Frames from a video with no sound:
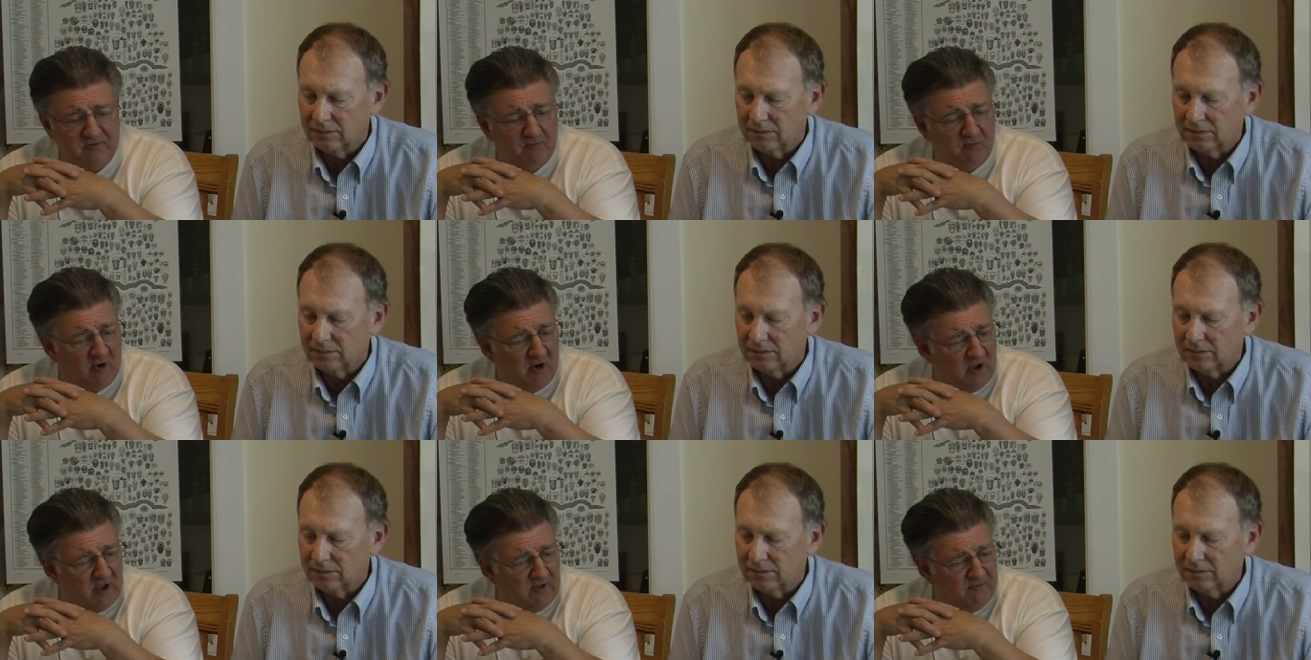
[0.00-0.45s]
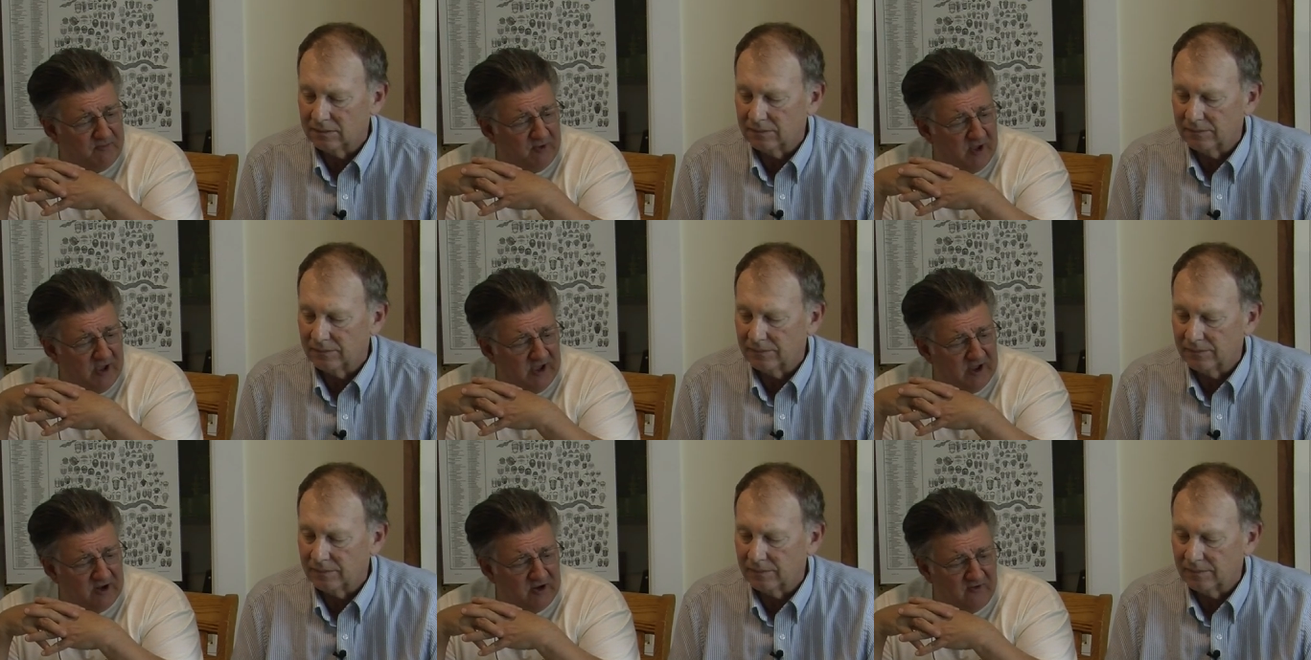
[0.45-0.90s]
Speaker 1: sprung up, you
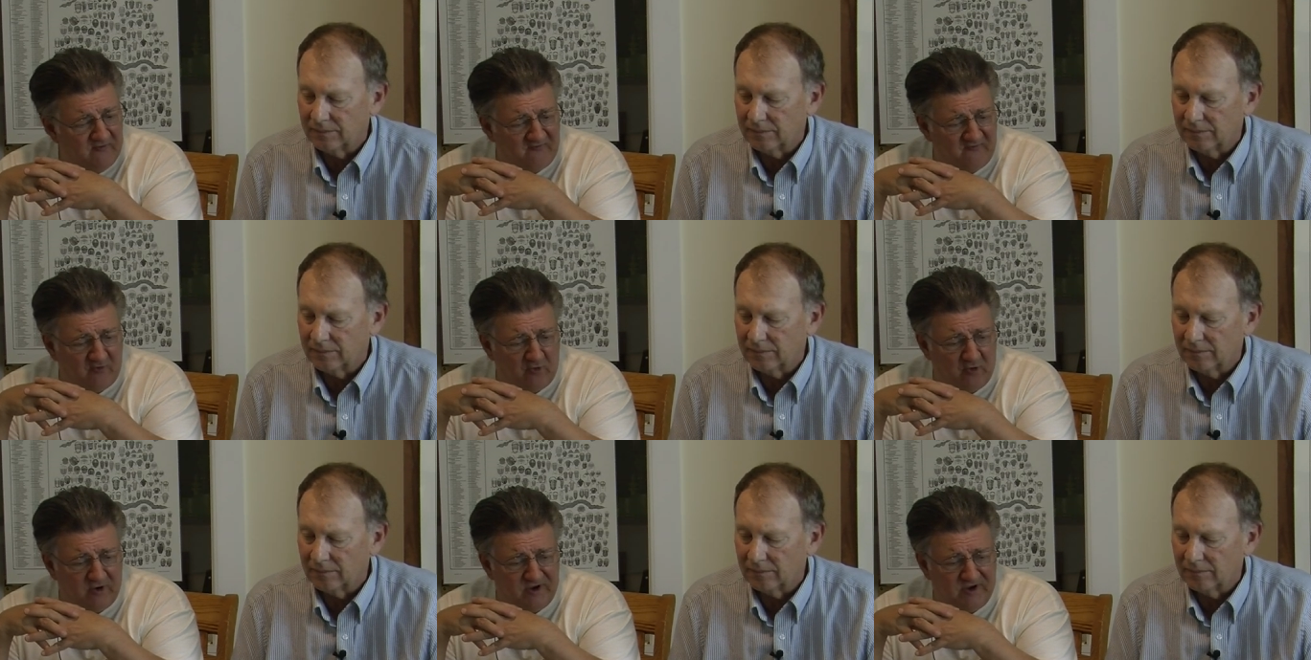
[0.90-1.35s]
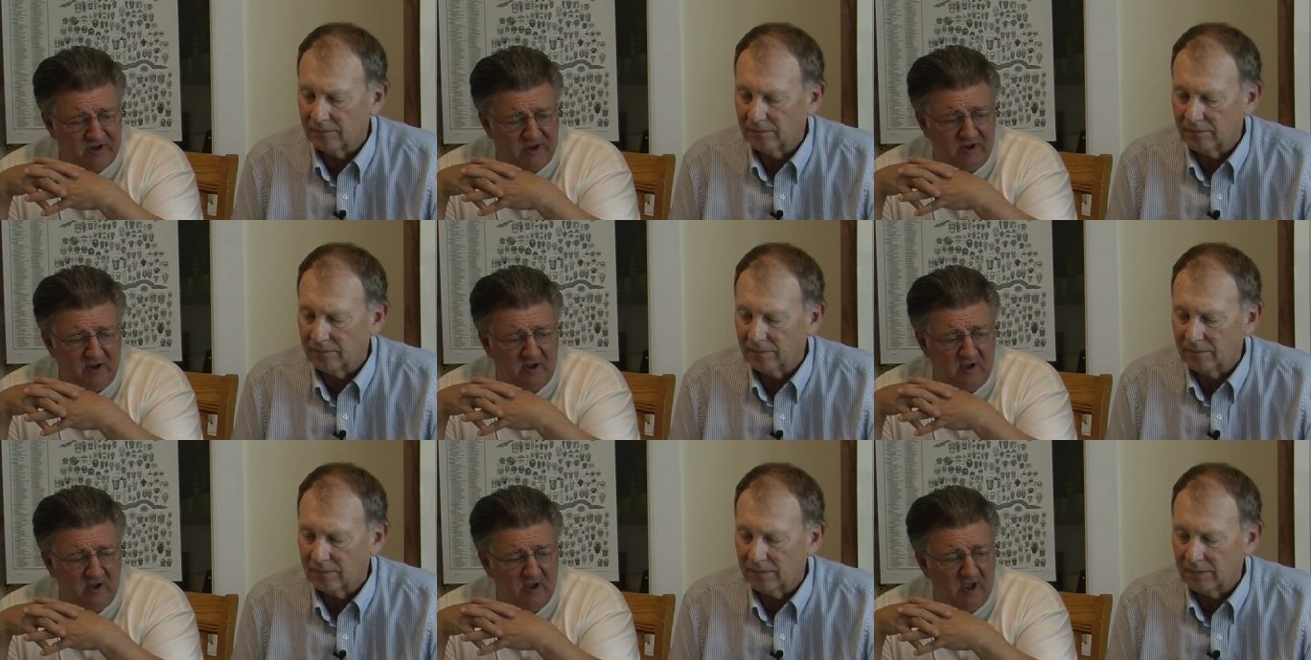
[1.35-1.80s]
had your first
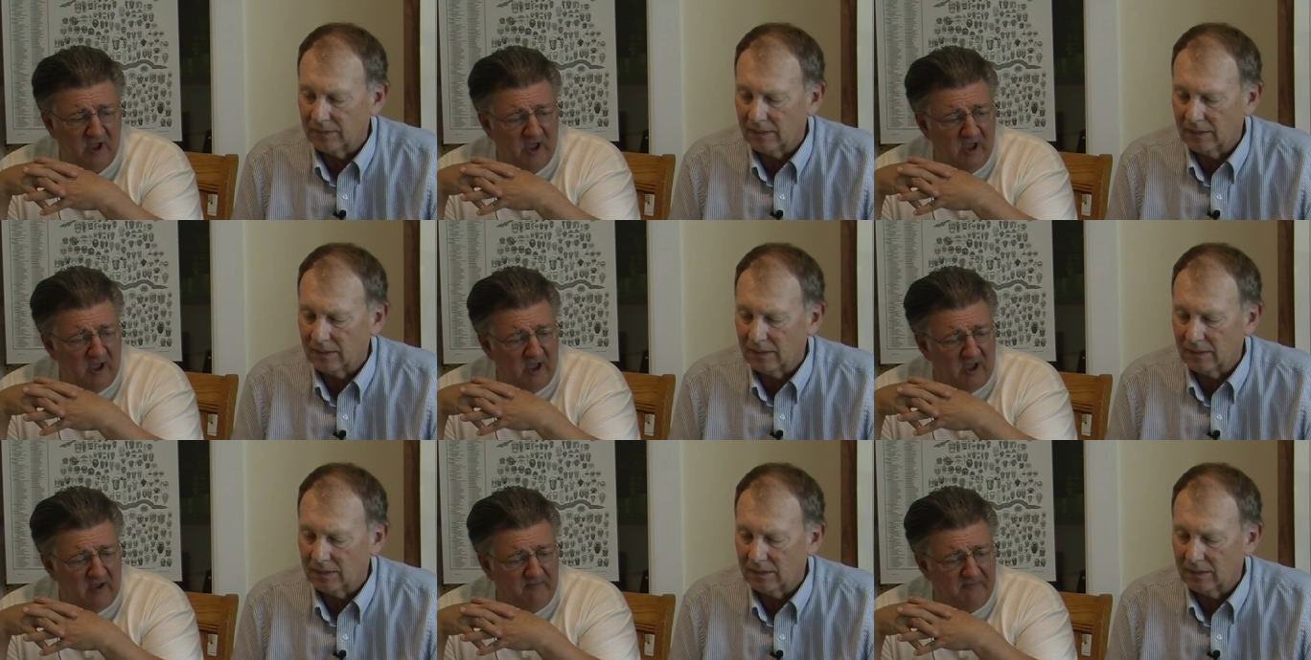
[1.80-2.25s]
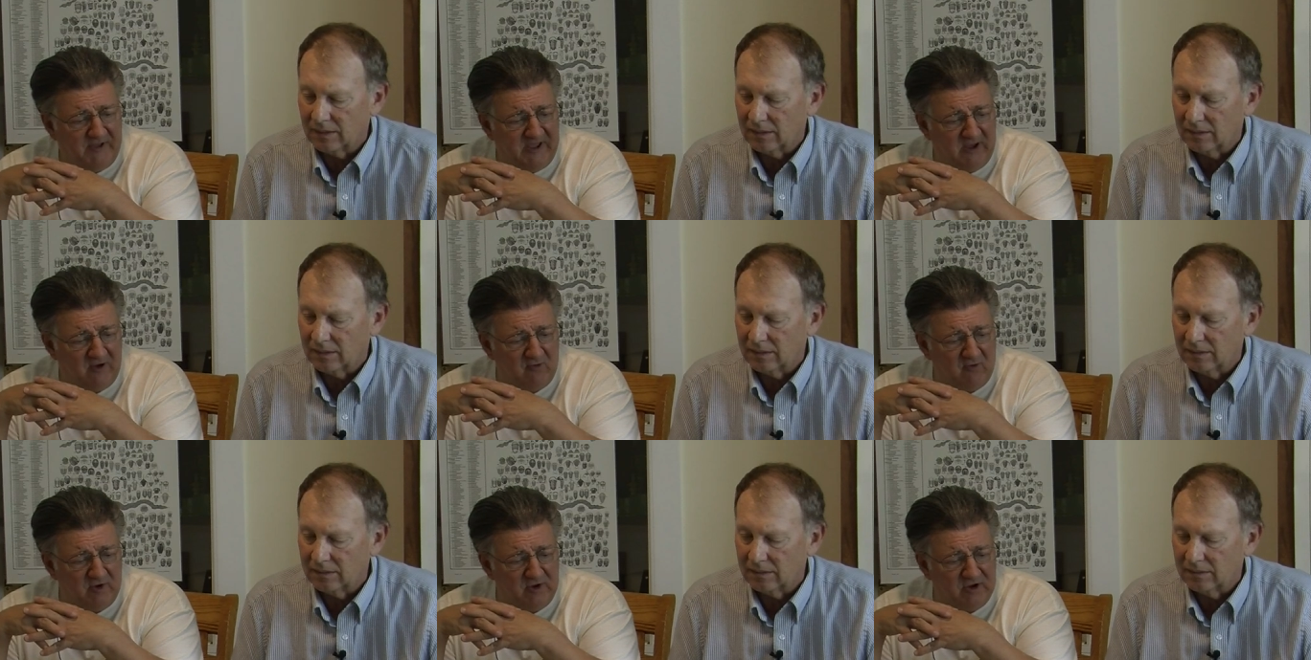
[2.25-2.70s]
uh,
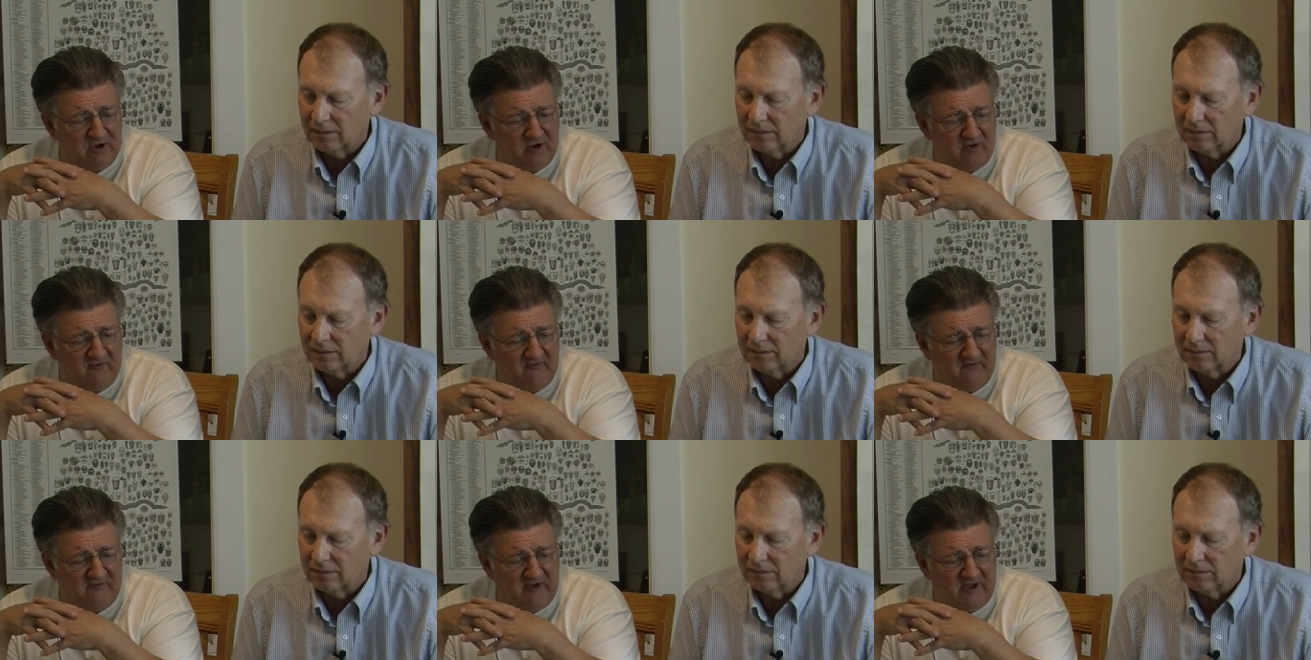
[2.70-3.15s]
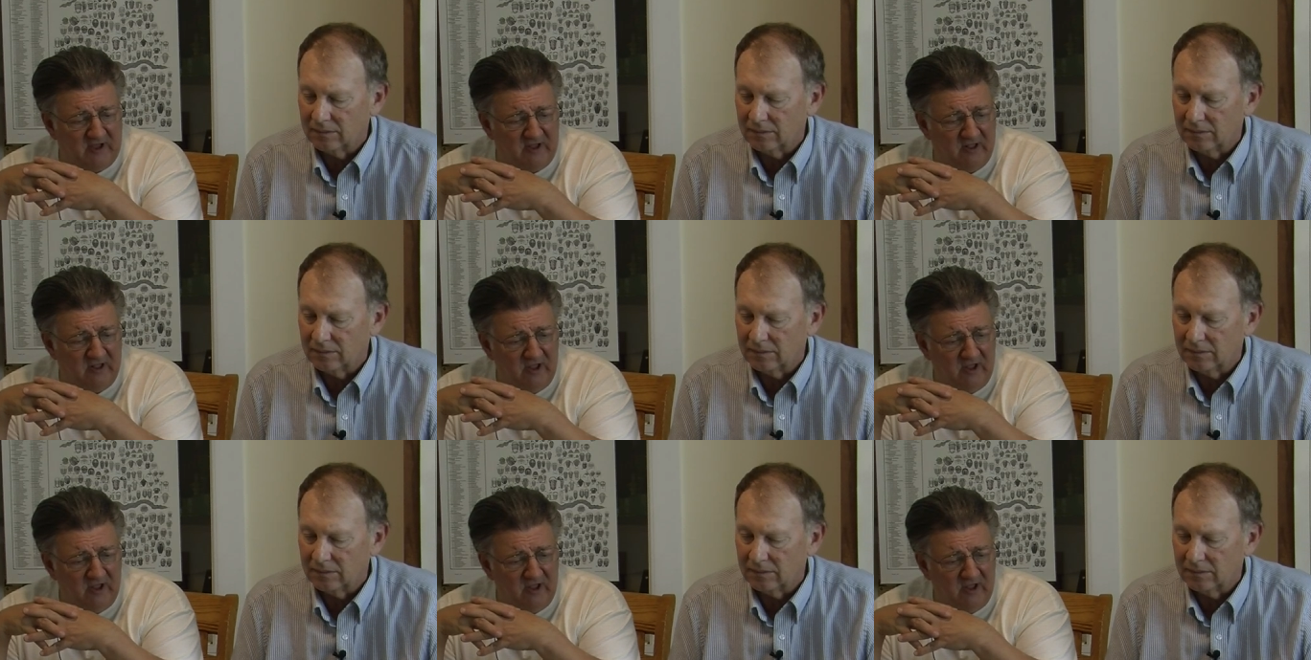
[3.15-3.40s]
appearance of uh,